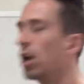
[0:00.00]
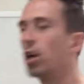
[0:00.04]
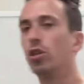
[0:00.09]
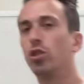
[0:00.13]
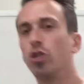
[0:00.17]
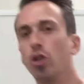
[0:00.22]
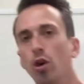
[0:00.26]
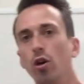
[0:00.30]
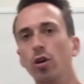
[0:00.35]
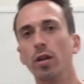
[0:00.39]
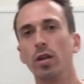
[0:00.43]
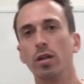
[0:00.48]

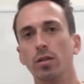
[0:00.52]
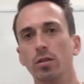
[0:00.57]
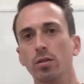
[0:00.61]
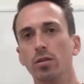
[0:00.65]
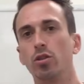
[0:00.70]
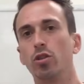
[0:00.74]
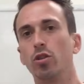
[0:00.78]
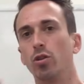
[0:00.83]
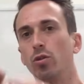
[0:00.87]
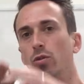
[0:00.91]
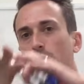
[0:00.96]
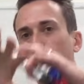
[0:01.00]
turn
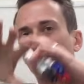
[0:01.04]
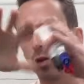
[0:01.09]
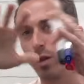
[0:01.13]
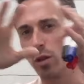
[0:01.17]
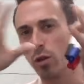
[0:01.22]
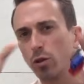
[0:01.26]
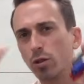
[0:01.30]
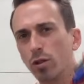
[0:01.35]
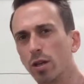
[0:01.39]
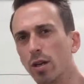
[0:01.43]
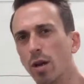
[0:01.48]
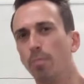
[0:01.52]
into what
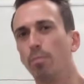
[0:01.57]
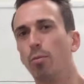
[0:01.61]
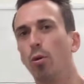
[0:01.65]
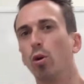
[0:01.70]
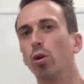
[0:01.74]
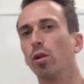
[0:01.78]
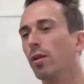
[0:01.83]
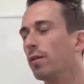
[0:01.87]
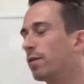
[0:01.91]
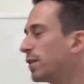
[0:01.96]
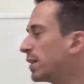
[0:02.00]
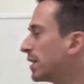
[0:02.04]
looks like a
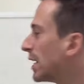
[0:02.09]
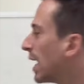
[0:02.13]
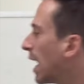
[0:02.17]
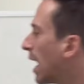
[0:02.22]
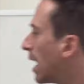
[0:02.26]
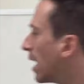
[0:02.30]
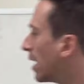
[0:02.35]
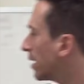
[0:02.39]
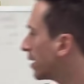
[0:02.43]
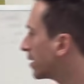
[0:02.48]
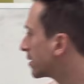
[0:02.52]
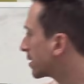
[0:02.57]
ball of
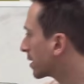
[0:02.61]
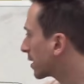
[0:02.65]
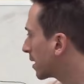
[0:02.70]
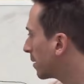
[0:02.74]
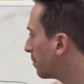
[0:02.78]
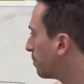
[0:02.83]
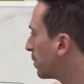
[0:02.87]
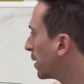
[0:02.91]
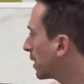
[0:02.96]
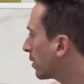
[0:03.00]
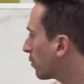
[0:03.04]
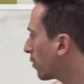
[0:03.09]
yarn. It's a
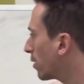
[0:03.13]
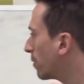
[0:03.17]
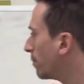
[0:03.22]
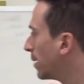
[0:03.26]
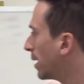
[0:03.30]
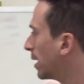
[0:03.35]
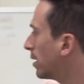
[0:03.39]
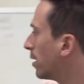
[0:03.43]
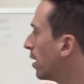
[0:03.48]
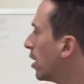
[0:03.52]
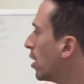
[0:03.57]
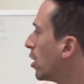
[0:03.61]
capillary
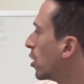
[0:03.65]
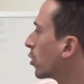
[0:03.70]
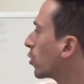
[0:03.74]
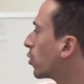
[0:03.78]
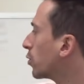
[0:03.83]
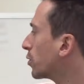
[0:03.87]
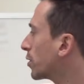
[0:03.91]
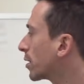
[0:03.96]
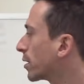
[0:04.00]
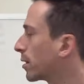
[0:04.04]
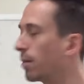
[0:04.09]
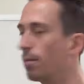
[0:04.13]
bed
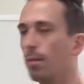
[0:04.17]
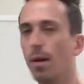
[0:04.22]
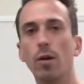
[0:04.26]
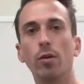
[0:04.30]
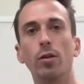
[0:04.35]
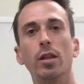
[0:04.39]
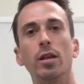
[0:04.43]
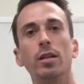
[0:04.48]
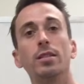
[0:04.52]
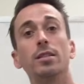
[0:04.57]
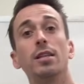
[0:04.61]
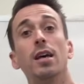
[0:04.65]
called the
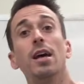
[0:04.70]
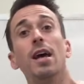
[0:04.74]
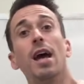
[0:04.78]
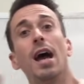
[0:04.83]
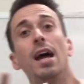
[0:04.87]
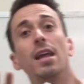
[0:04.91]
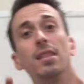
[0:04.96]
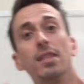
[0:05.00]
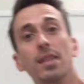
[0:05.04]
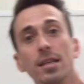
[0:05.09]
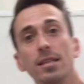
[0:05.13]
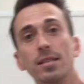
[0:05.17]
glomerulus.
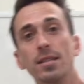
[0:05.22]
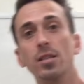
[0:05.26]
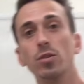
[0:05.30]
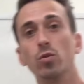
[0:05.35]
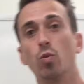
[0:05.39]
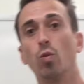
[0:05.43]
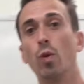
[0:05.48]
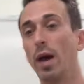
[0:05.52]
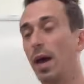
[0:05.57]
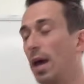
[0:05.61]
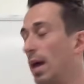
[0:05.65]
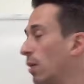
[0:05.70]
And this is
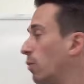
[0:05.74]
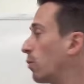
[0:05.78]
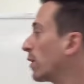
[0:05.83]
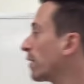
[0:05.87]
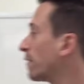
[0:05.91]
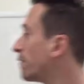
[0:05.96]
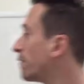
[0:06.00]
where we